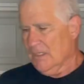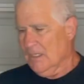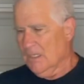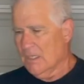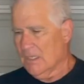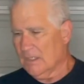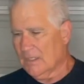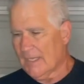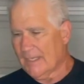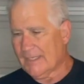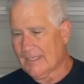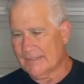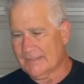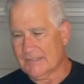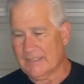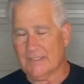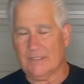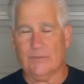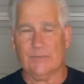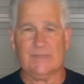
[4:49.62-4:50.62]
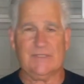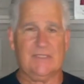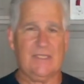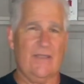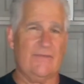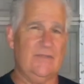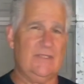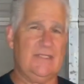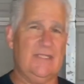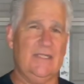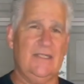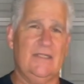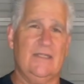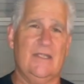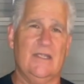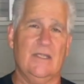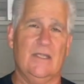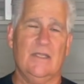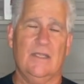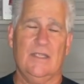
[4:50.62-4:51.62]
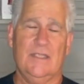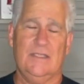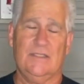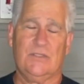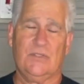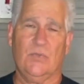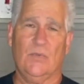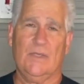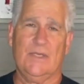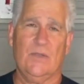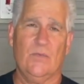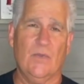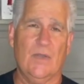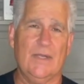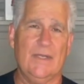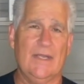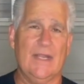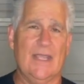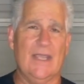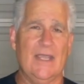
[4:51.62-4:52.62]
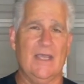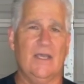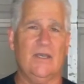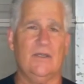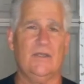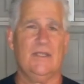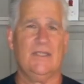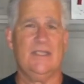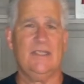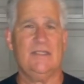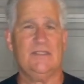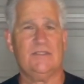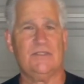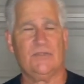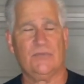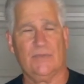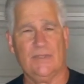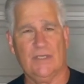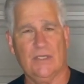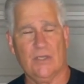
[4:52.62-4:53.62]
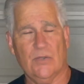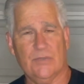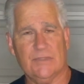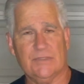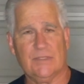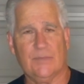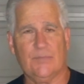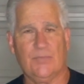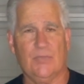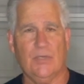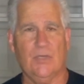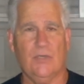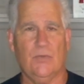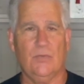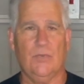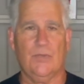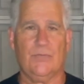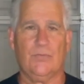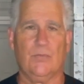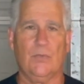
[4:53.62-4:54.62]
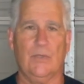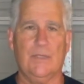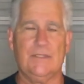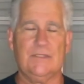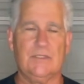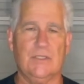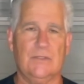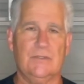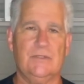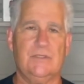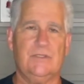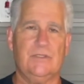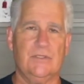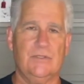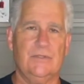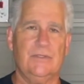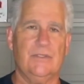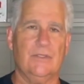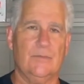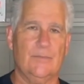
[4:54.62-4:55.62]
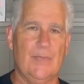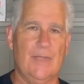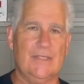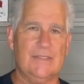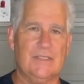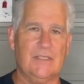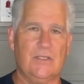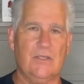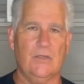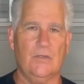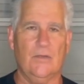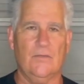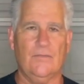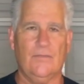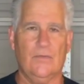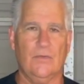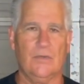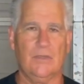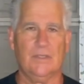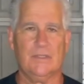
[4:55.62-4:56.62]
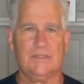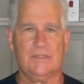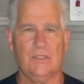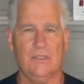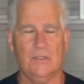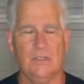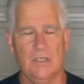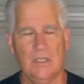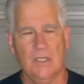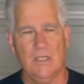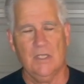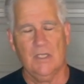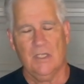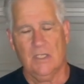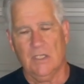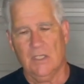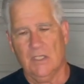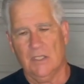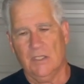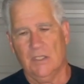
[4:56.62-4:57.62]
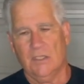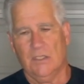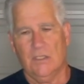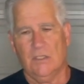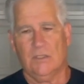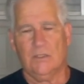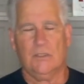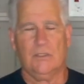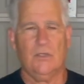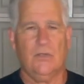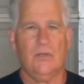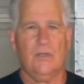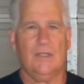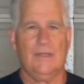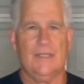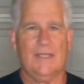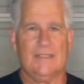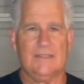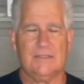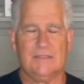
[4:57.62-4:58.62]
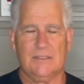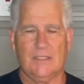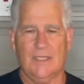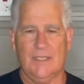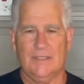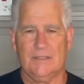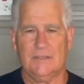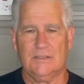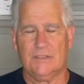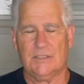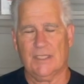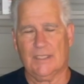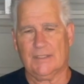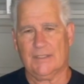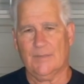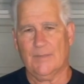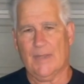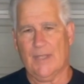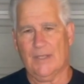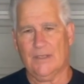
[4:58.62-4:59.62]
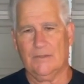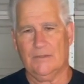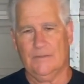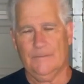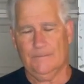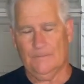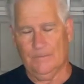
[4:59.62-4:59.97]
Like I said, he was 17 then. He's 21 now. He's 3-0 as a pro with Roy Jones Jr. in Pensacola, Florida. So go on that site and check him out.